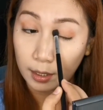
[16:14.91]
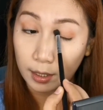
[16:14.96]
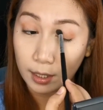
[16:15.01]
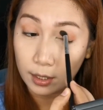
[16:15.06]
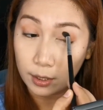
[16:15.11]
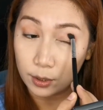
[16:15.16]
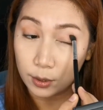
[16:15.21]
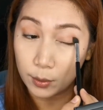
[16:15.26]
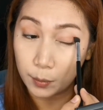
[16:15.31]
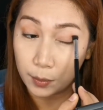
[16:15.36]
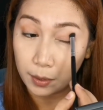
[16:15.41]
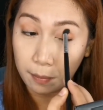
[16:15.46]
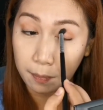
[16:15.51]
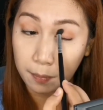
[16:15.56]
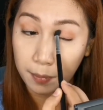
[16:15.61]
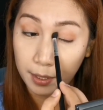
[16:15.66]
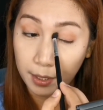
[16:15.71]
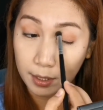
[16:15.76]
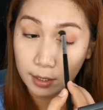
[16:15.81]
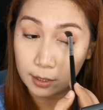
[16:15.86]
then
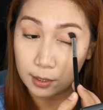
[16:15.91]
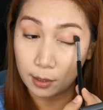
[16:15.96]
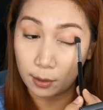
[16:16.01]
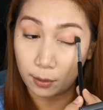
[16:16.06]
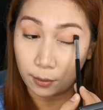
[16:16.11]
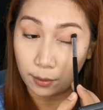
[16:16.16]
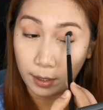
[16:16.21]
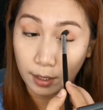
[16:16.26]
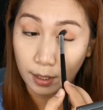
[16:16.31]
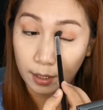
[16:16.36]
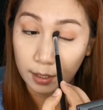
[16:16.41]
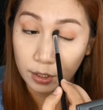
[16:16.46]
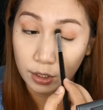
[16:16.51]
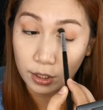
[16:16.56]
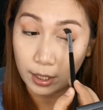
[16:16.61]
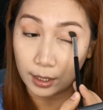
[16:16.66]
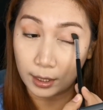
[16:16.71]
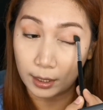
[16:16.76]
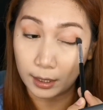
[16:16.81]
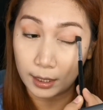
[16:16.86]
sweep it slow,
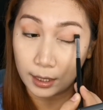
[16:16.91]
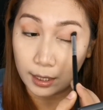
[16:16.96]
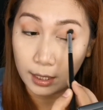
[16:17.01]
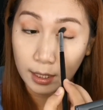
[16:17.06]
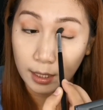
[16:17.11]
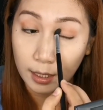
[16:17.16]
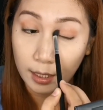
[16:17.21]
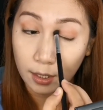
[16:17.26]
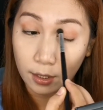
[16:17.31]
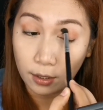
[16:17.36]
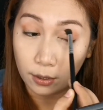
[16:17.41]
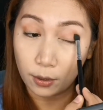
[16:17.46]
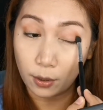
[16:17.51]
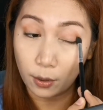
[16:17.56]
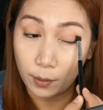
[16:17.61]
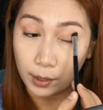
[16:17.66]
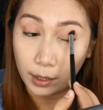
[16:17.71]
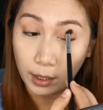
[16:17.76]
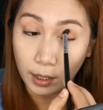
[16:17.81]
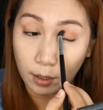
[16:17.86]
gently
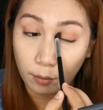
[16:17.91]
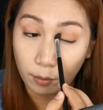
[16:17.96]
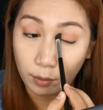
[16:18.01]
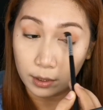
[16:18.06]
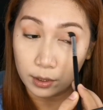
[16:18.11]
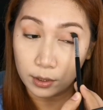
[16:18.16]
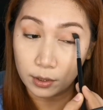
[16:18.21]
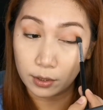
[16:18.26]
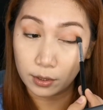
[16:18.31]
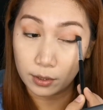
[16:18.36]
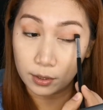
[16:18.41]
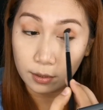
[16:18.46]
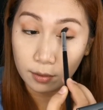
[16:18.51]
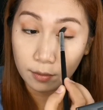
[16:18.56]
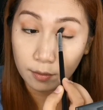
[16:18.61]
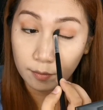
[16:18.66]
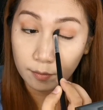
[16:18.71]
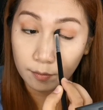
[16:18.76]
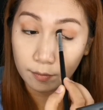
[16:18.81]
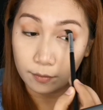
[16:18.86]
going
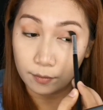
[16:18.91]
inwards.